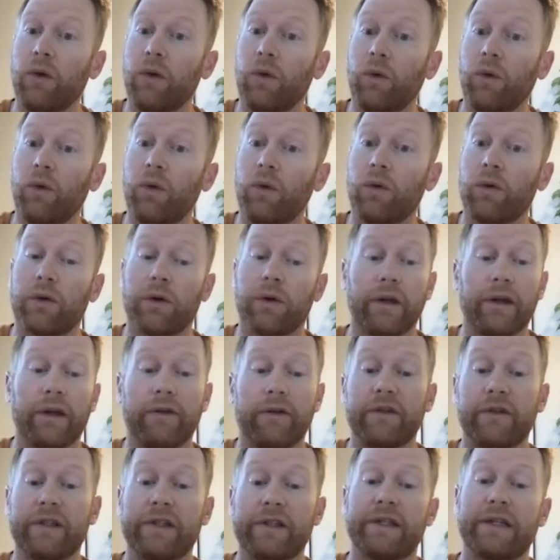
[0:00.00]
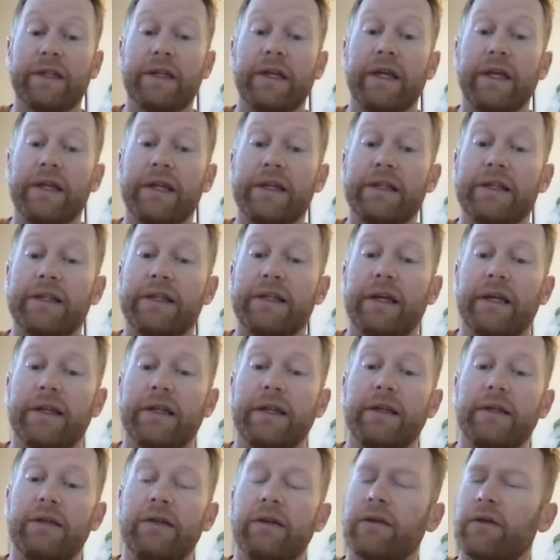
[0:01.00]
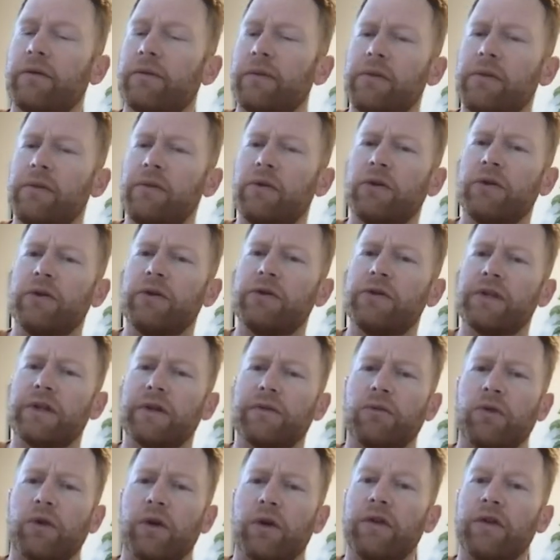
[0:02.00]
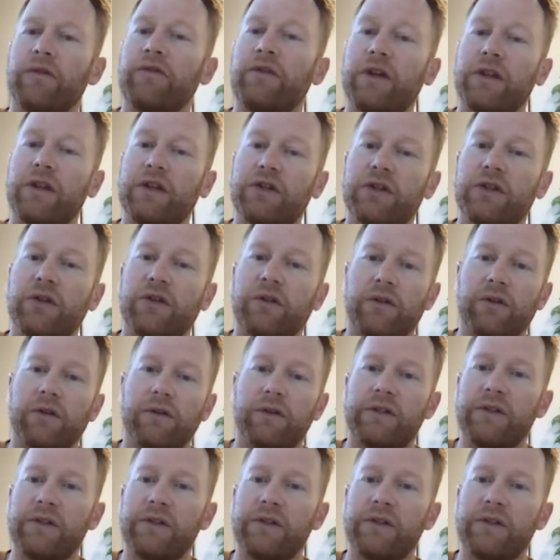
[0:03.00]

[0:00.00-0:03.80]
or if it's the case that, maybe you're using a more conventional